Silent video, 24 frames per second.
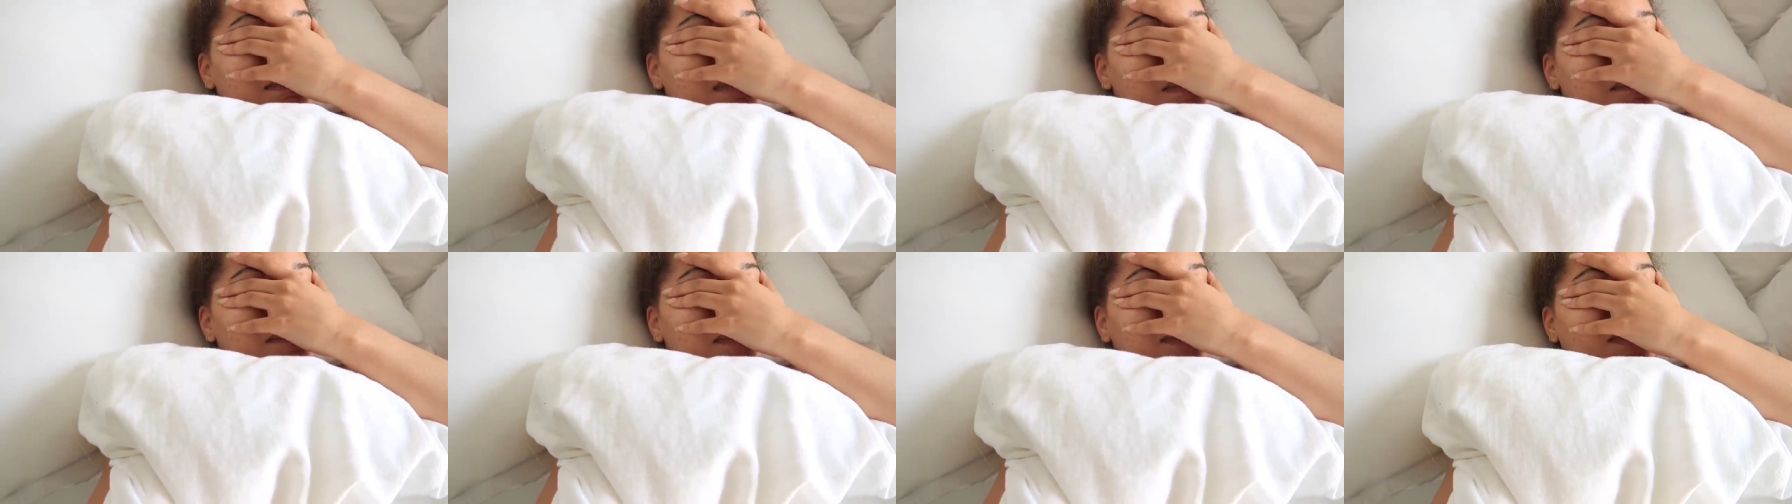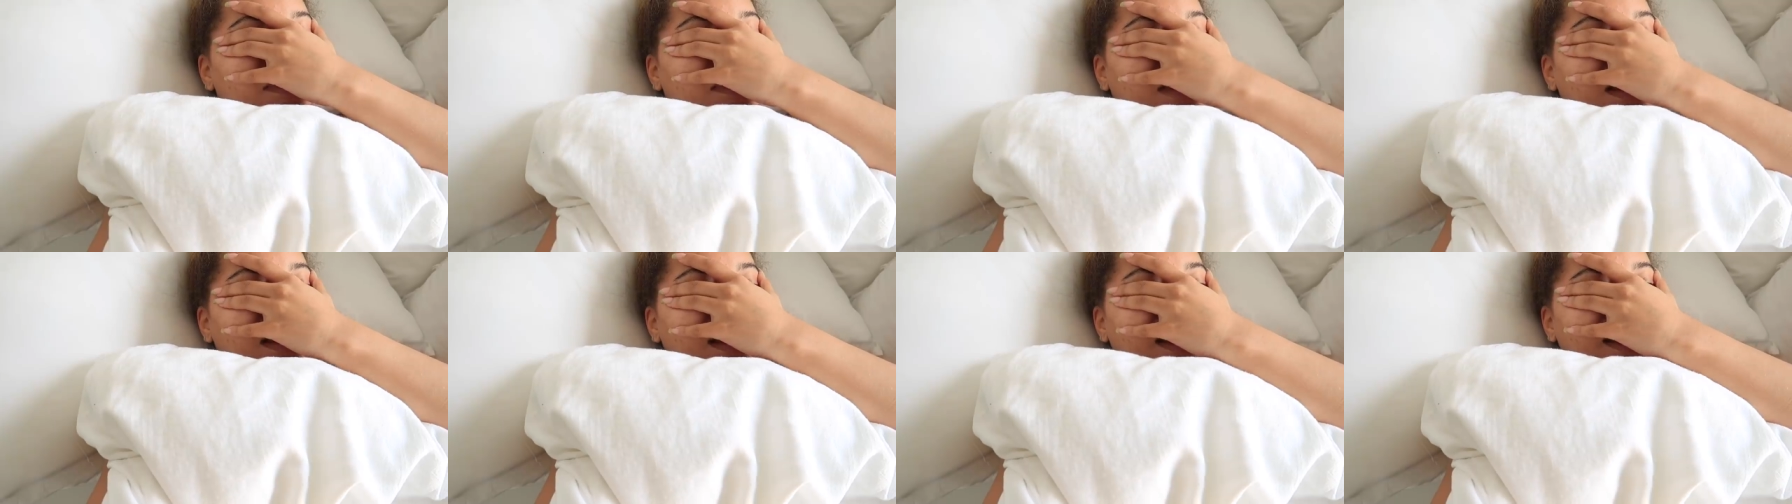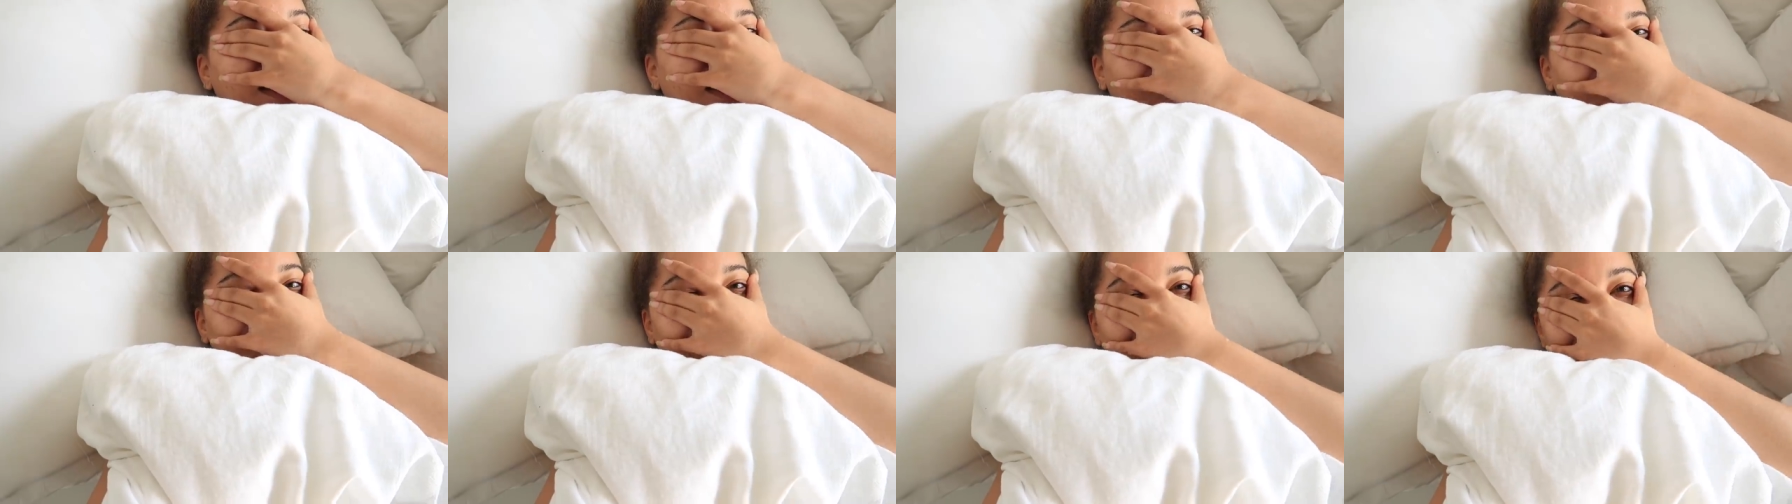my
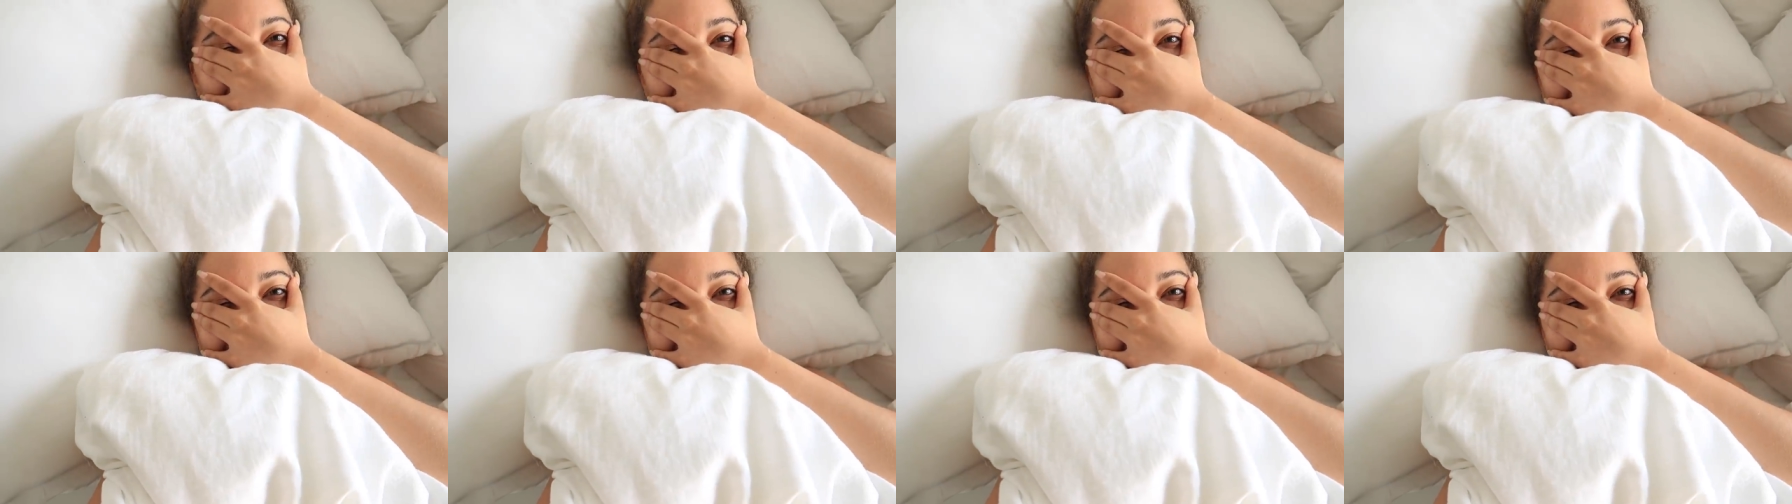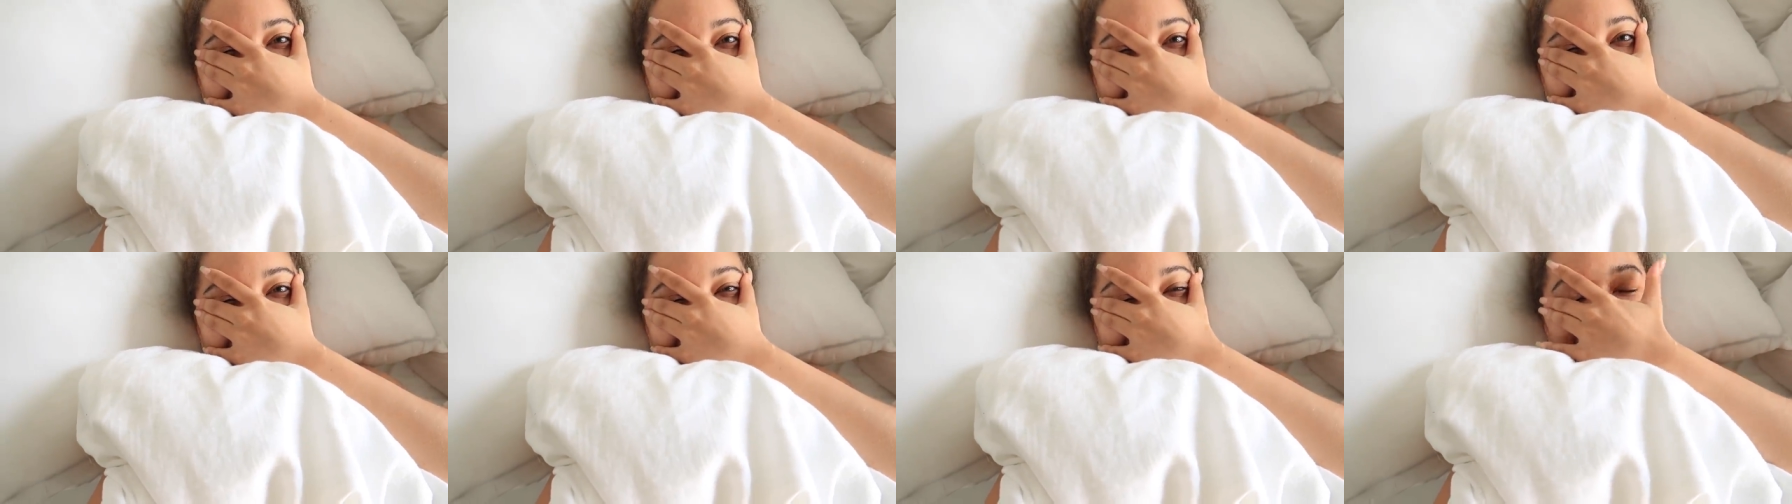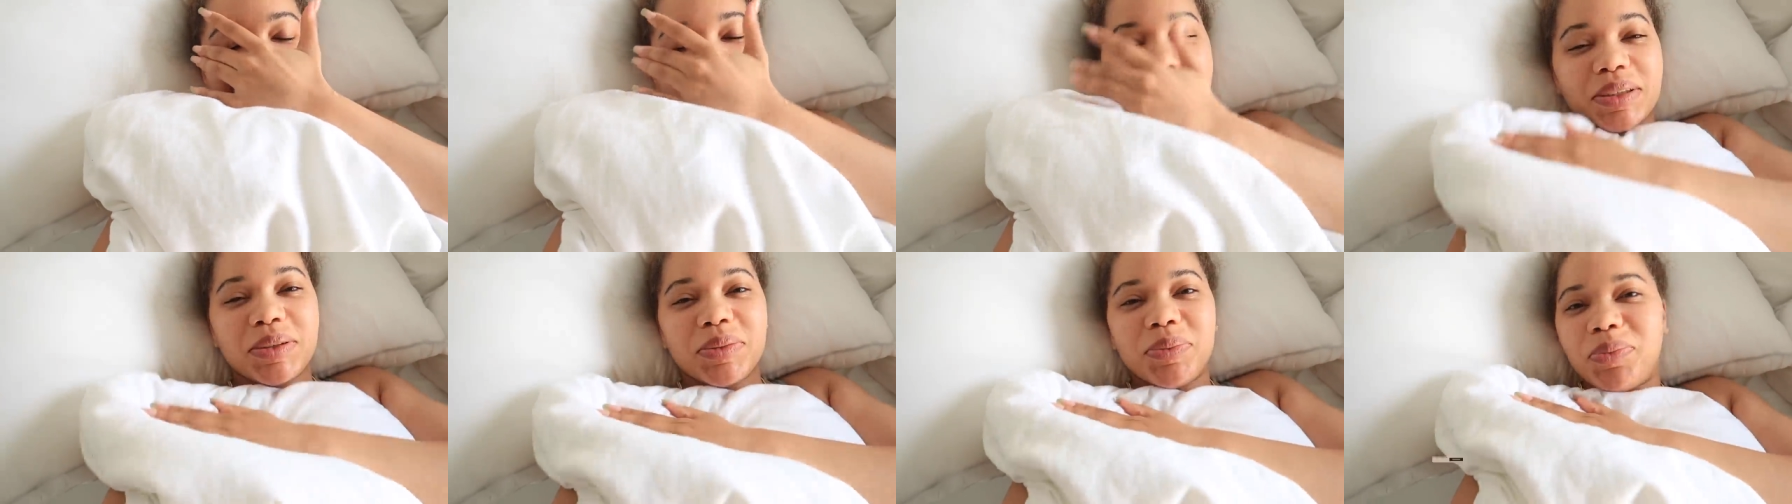birthday oh my
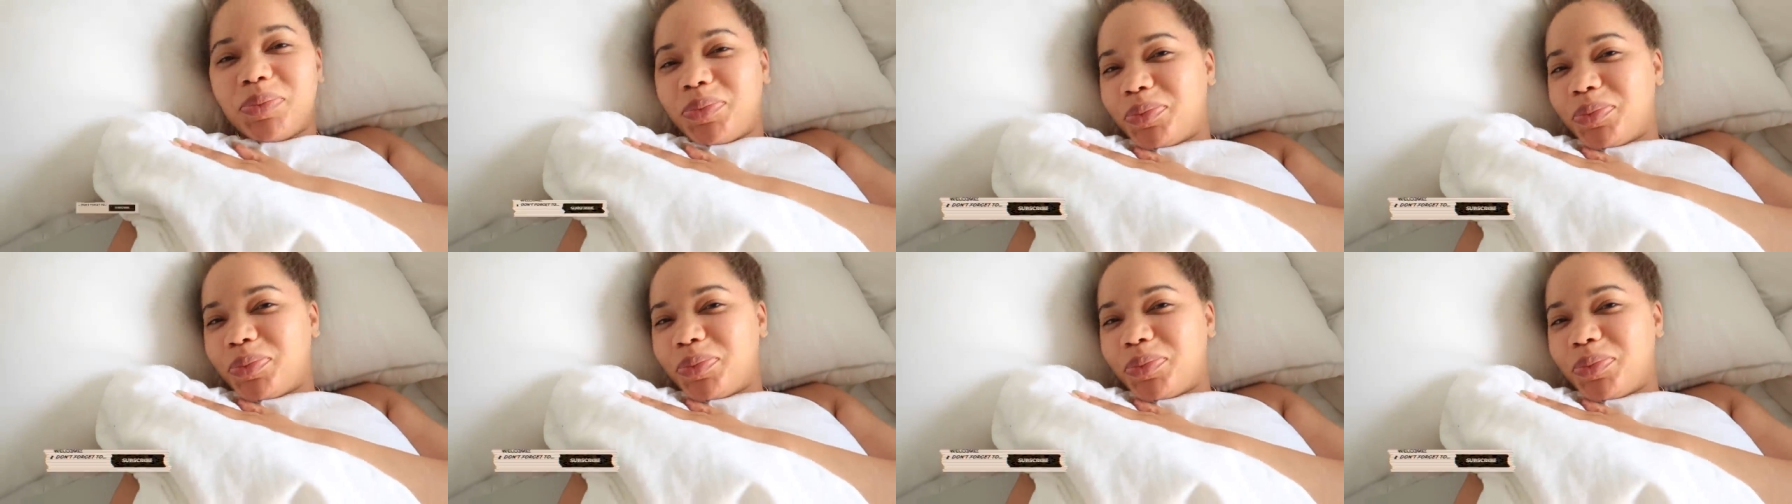gosh